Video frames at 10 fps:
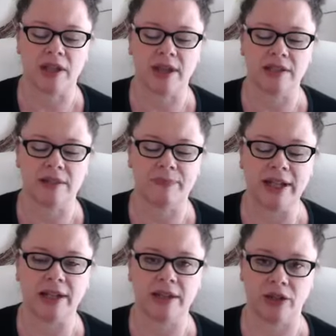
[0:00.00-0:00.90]
It's
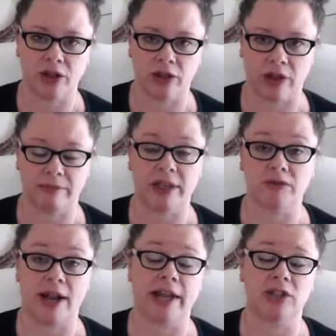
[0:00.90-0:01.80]
better that you go
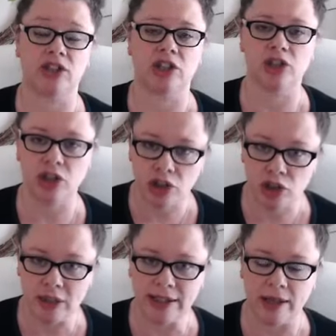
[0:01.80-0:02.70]
mid-range, and
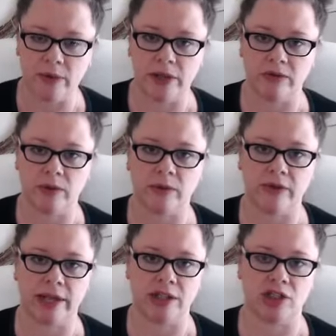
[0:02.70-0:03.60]
usually they'll give you a
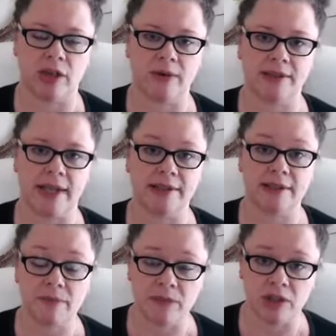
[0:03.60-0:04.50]
range and they will say
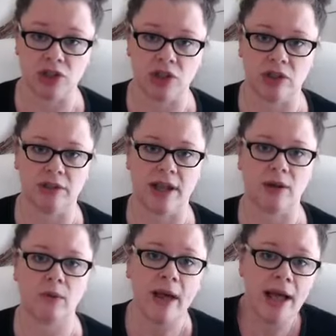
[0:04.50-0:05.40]
something to you
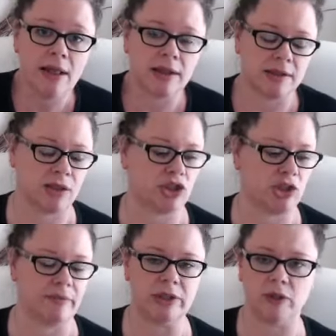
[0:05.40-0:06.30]
like, well, it's usually
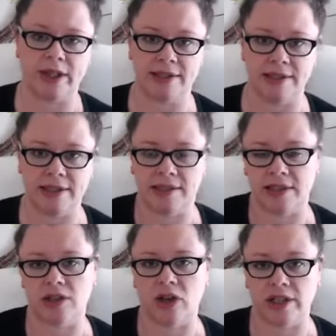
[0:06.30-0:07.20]
between $60
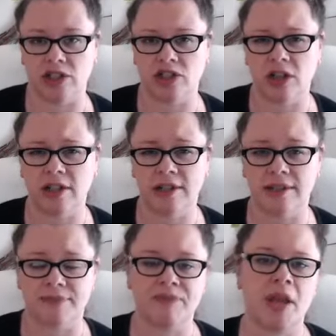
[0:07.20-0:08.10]
and
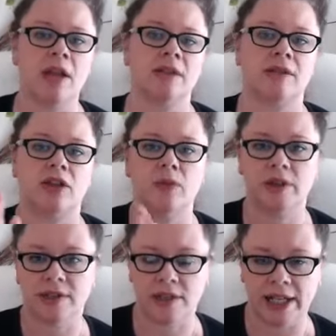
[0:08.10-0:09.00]
$90. So you want
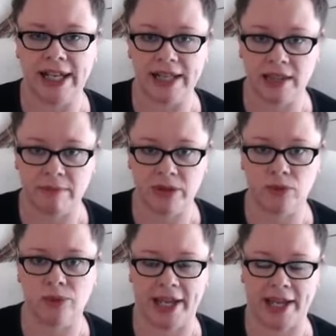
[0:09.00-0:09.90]
to sort of hit the middle
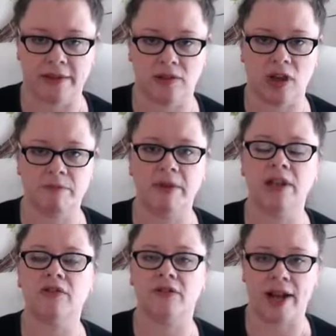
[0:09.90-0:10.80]
there. Don't be
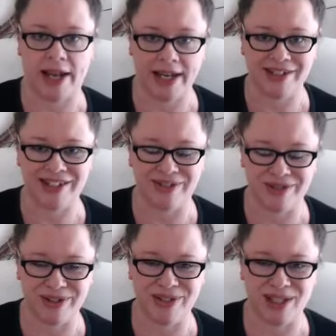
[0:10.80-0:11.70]
afraid of
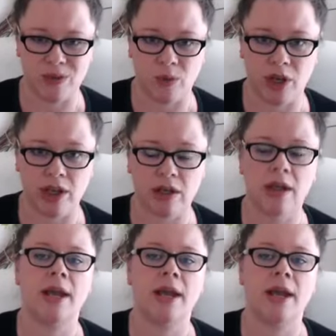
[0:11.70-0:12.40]
losing work